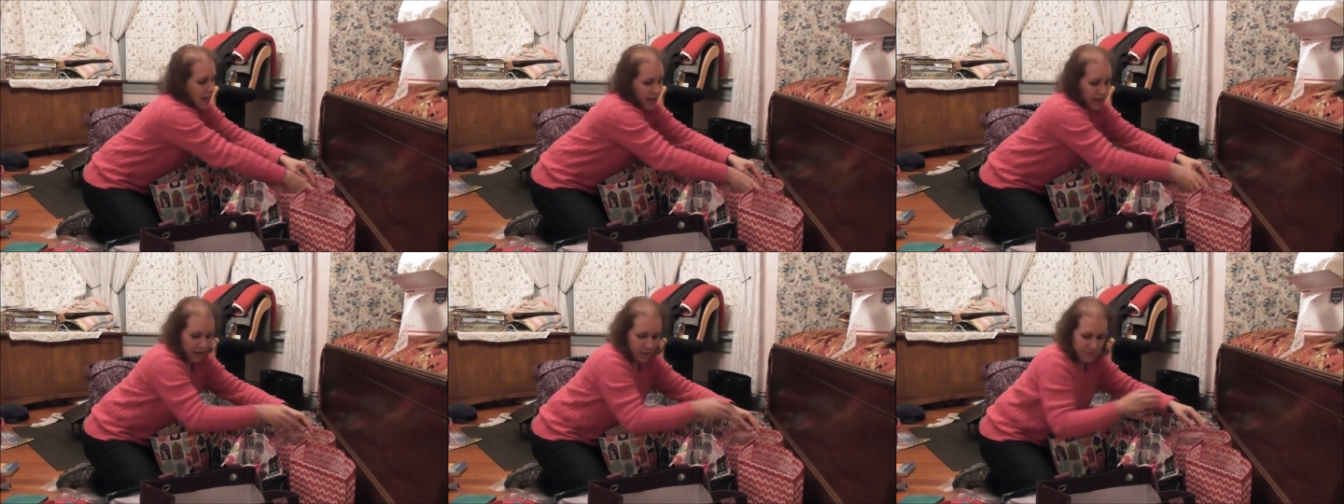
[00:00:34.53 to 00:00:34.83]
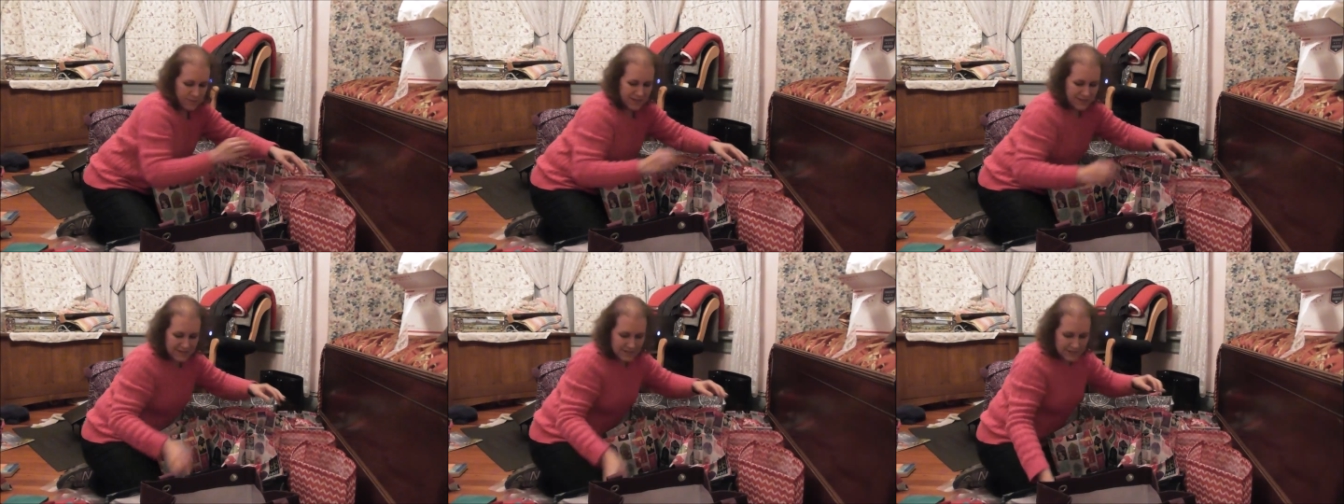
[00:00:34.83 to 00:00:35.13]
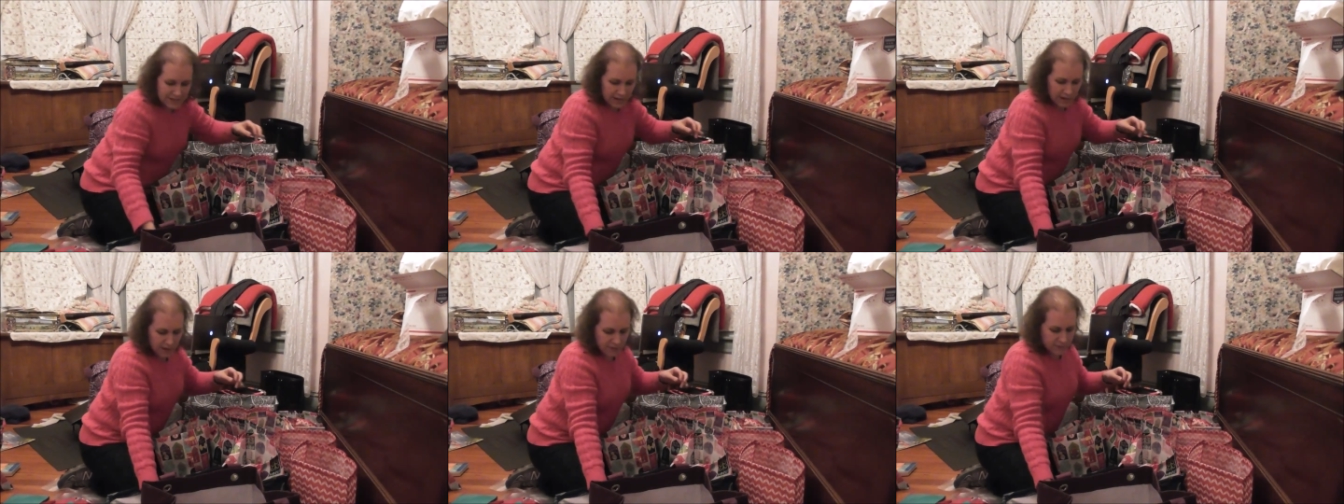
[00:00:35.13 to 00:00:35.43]
Um, they
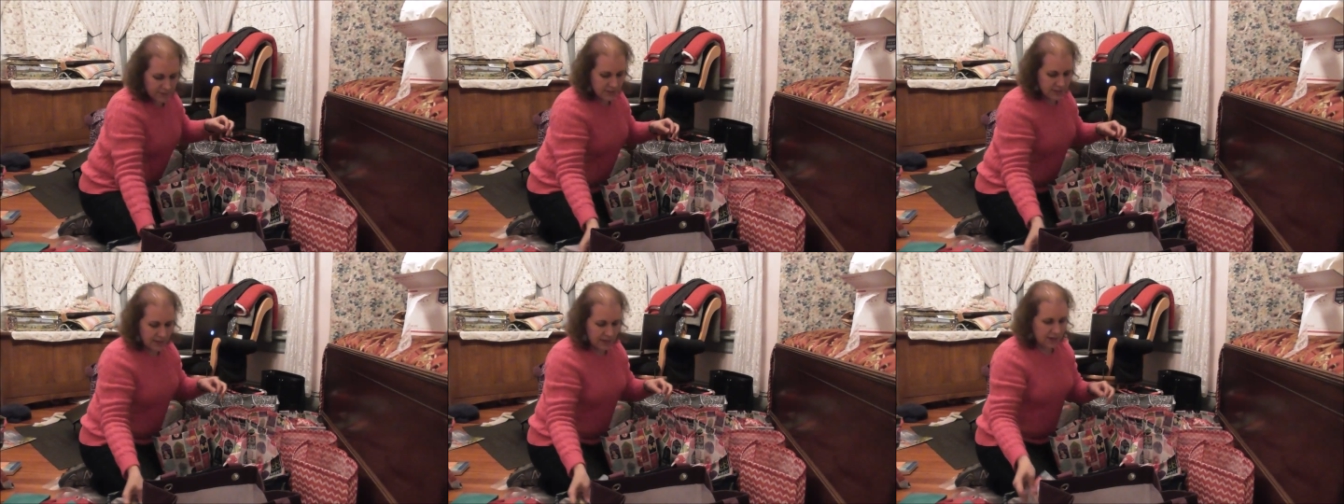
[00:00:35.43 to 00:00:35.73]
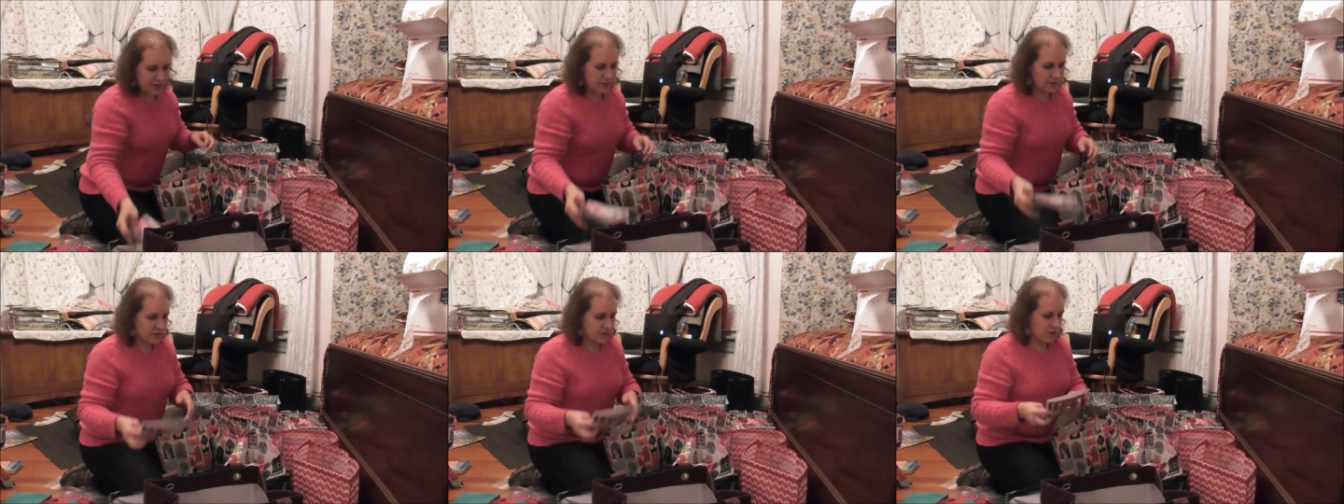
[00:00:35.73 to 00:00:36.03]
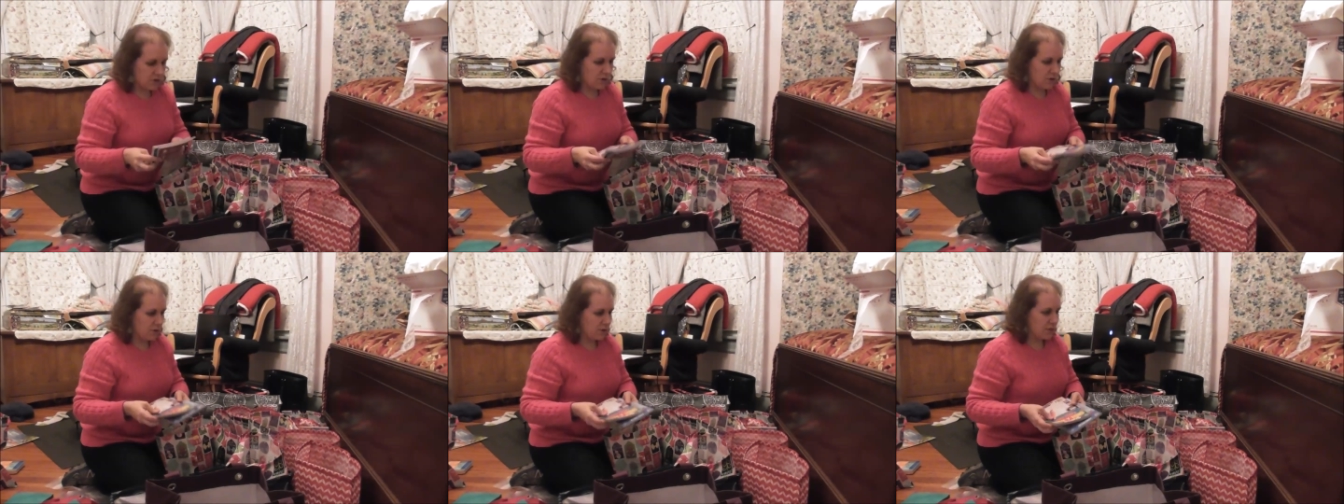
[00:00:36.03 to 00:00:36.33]
did have to
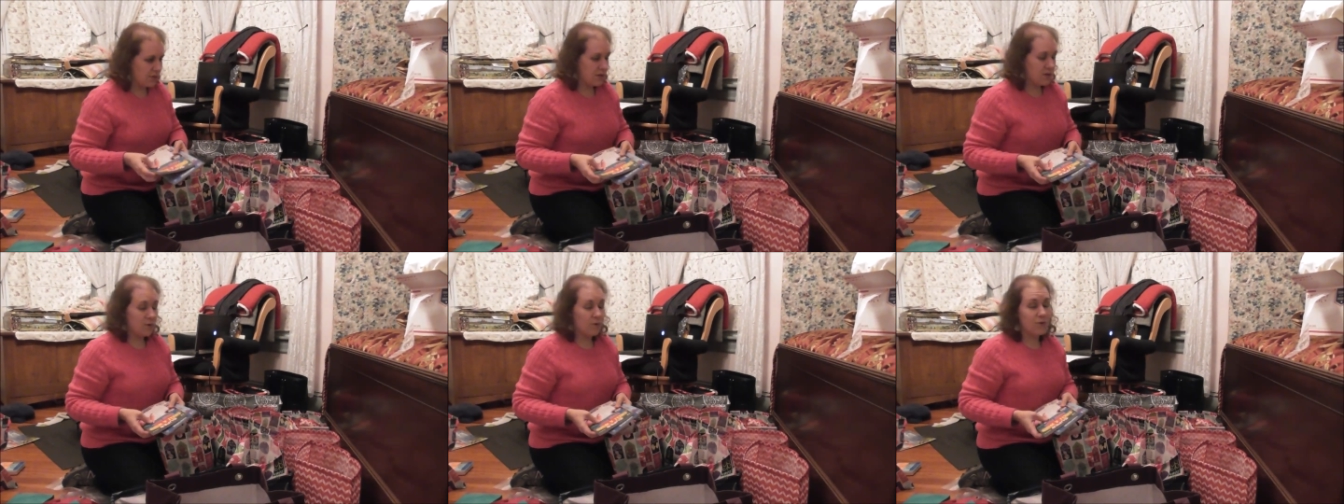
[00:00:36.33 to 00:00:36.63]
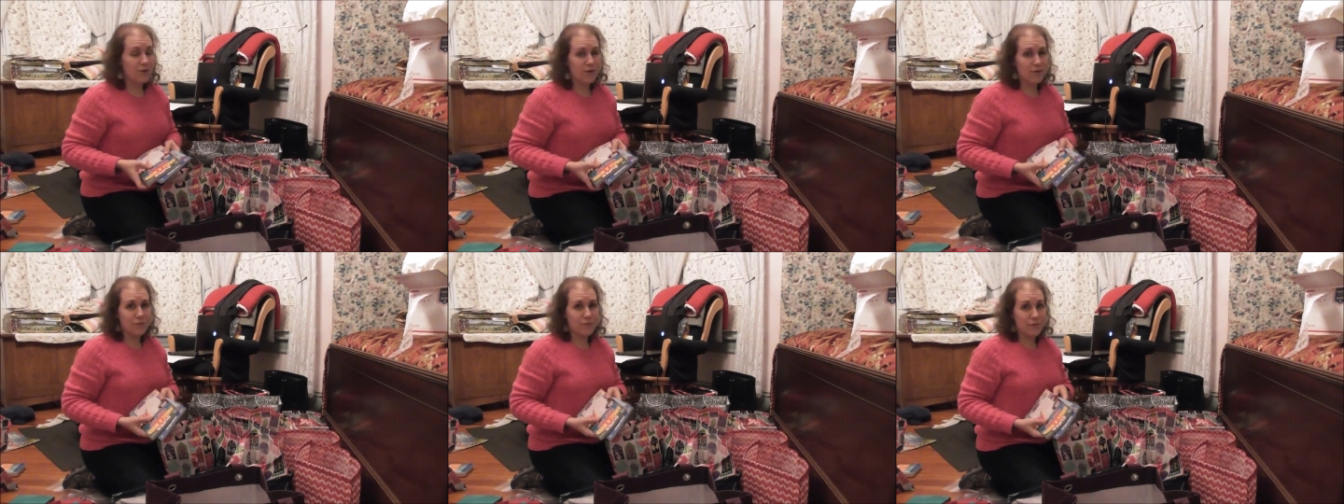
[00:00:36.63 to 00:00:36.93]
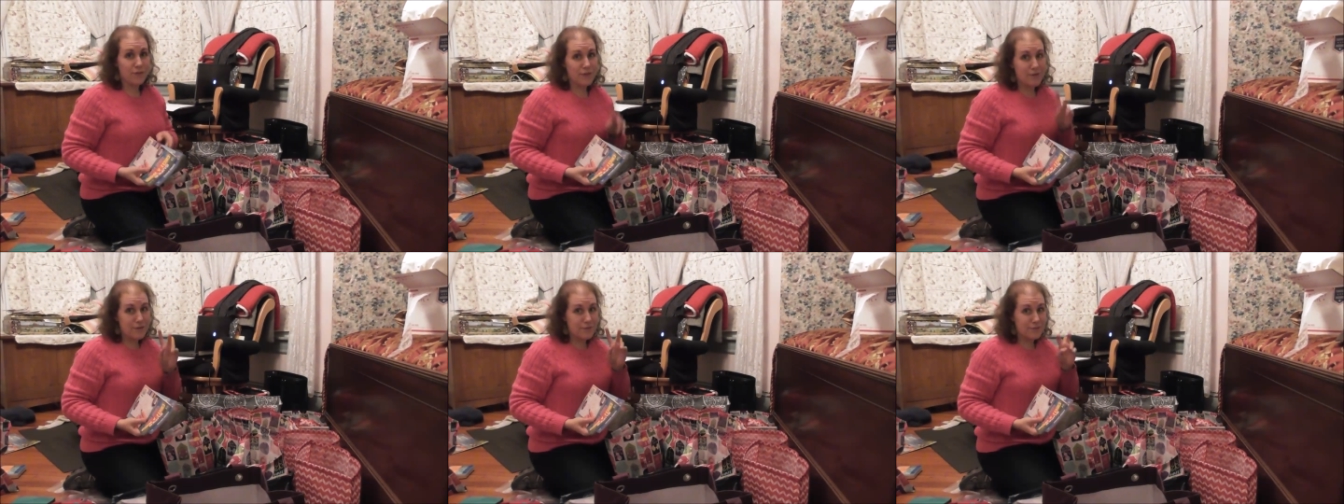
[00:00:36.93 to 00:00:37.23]
cancel the order
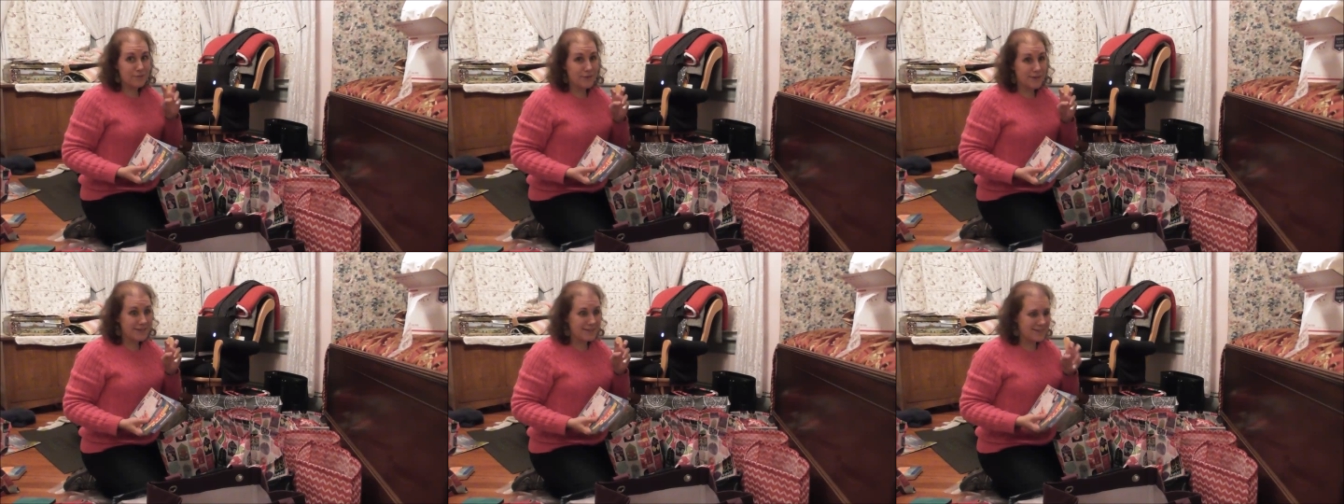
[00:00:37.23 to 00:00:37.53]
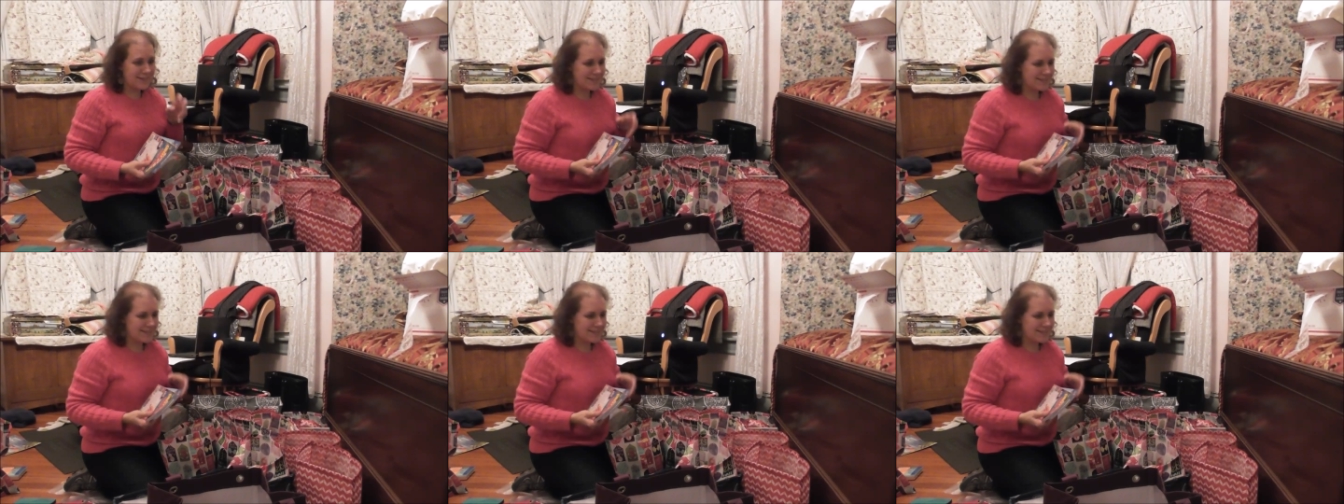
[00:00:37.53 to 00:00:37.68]
for the fuzzy